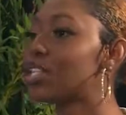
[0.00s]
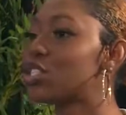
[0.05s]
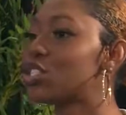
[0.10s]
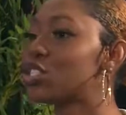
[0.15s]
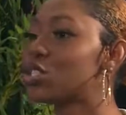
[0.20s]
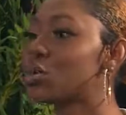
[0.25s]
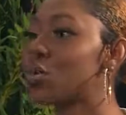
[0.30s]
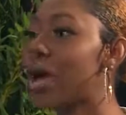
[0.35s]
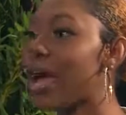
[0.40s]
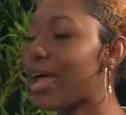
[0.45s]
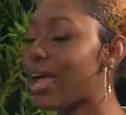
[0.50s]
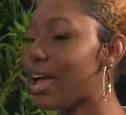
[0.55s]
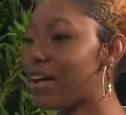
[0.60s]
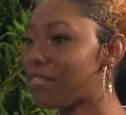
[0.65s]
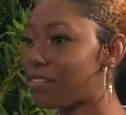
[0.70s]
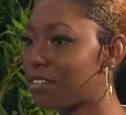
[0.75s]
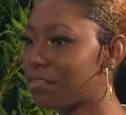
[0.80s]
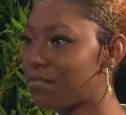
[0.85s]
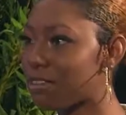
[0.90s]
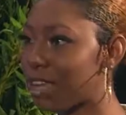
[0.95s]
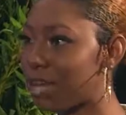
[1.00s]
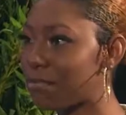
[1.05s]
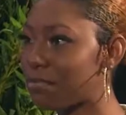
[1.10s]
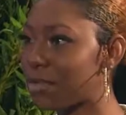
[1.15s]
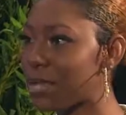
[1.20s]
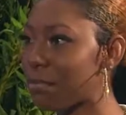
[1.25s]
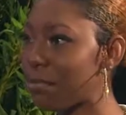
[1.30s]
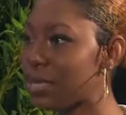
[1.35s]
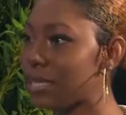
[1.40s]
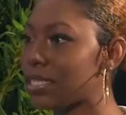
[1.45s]
And so I have developed
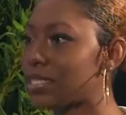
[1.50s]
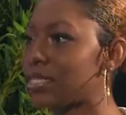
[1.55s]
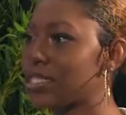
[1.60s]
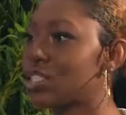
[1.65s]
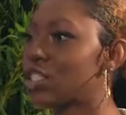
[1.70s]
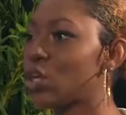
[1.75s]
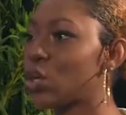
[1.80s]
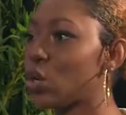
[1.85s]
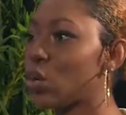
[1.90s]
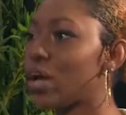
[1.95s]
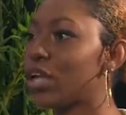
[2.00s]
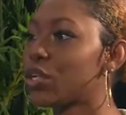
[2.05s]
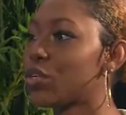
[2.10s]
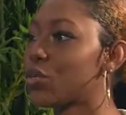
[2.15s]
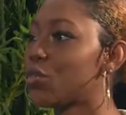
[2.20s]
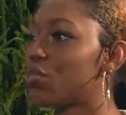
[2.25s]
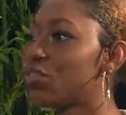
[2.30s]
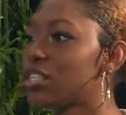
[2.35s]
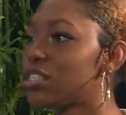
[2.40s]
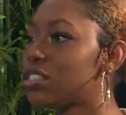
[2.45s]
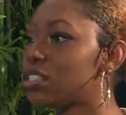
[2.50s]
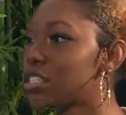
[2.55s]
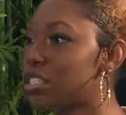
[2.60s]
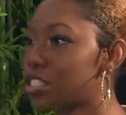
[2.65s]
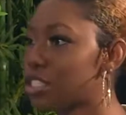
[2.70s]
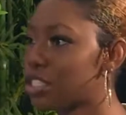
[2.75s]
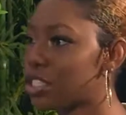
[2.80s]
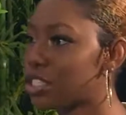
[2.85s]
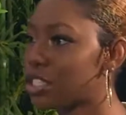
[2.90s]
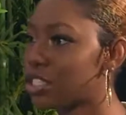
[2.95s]
the ability to go and do
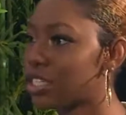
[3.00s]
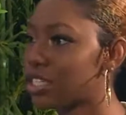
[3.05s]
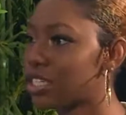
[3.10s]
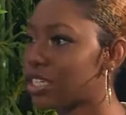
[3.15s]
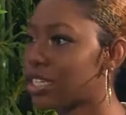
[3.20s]
research.